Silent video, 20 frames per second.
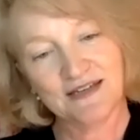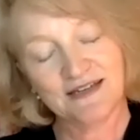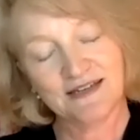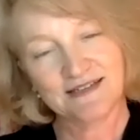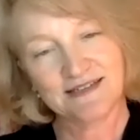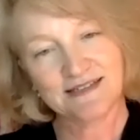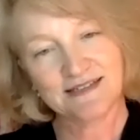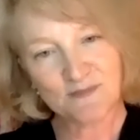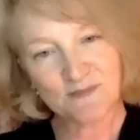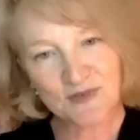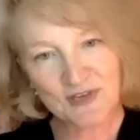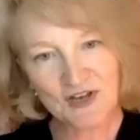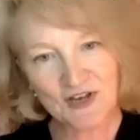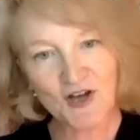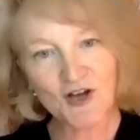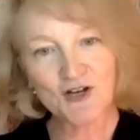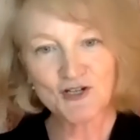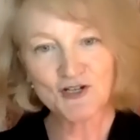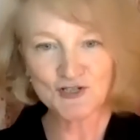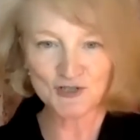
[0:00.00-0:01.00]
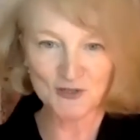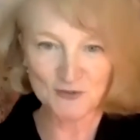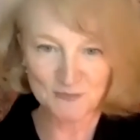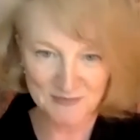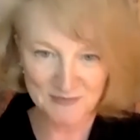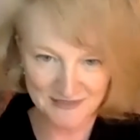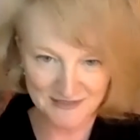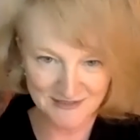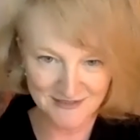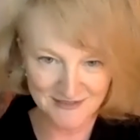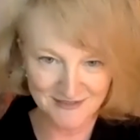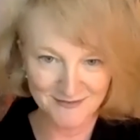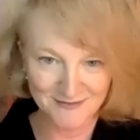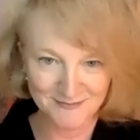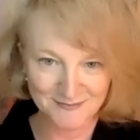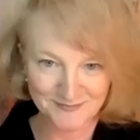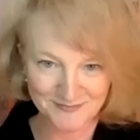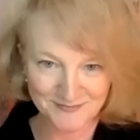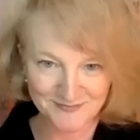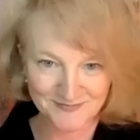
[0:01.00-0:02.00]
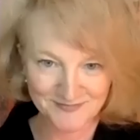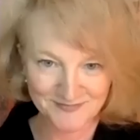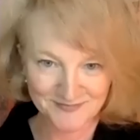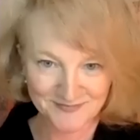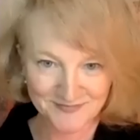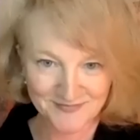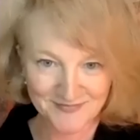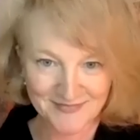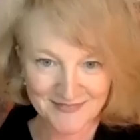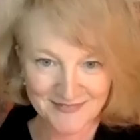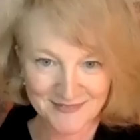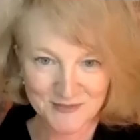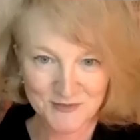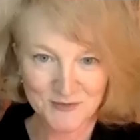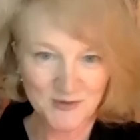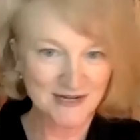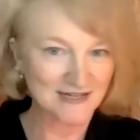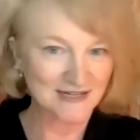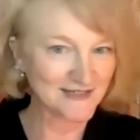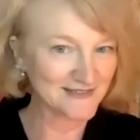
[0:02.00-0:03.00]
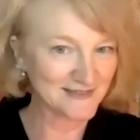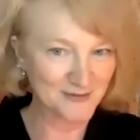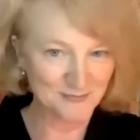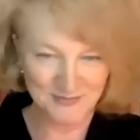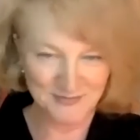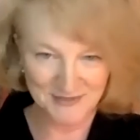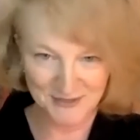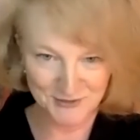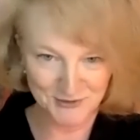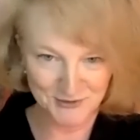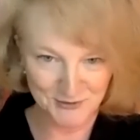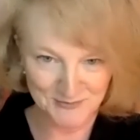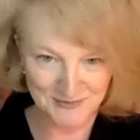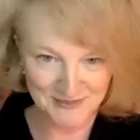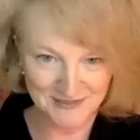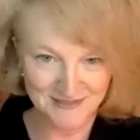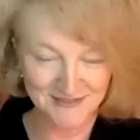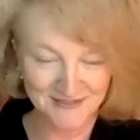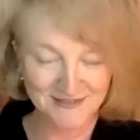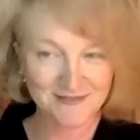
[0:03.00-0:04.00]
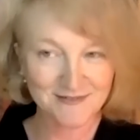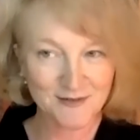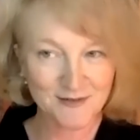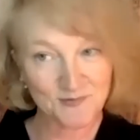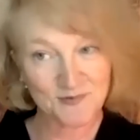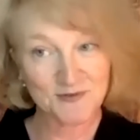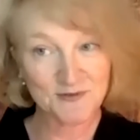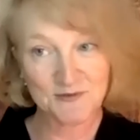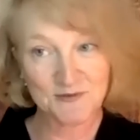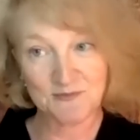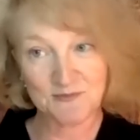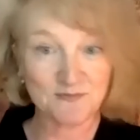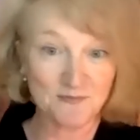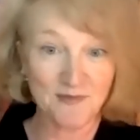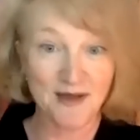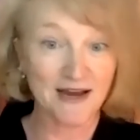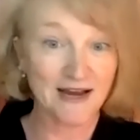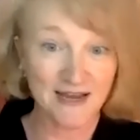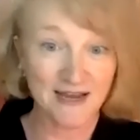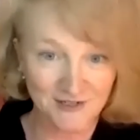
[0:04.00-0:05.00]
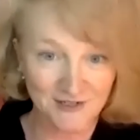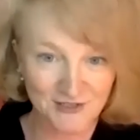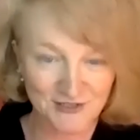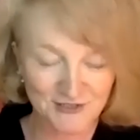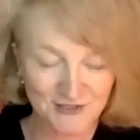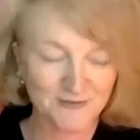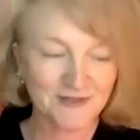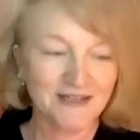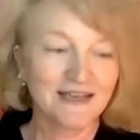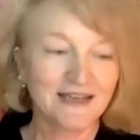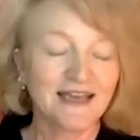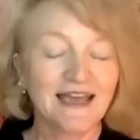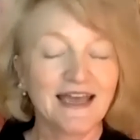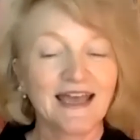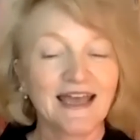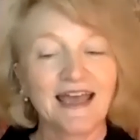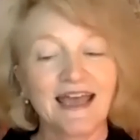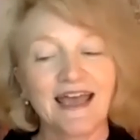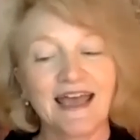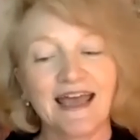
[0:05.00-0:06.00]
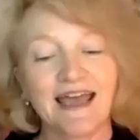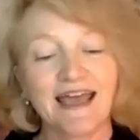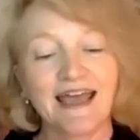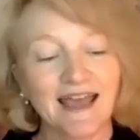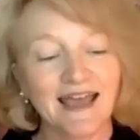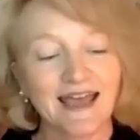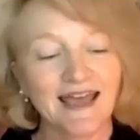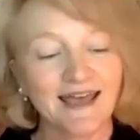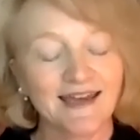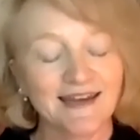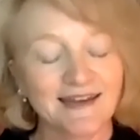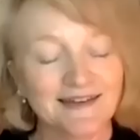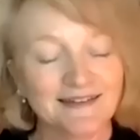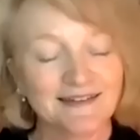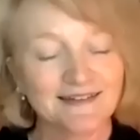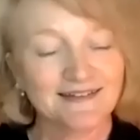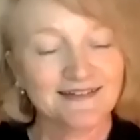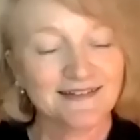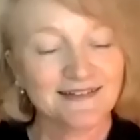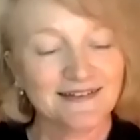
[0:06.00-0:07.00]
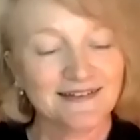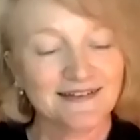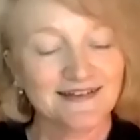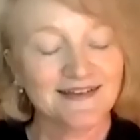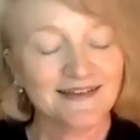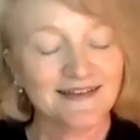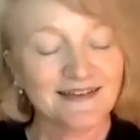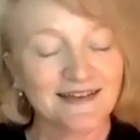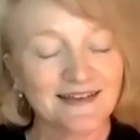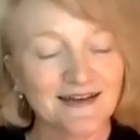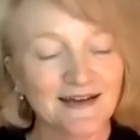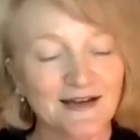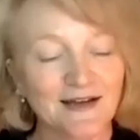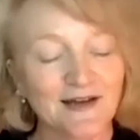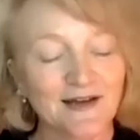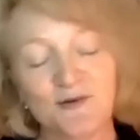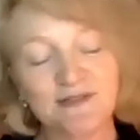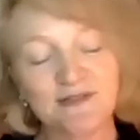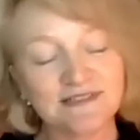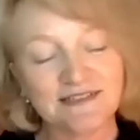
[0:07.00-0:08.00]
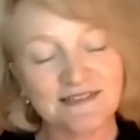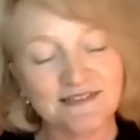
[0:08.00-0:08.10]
some young Germans, 20-something Germans. It was just my age. I don't know if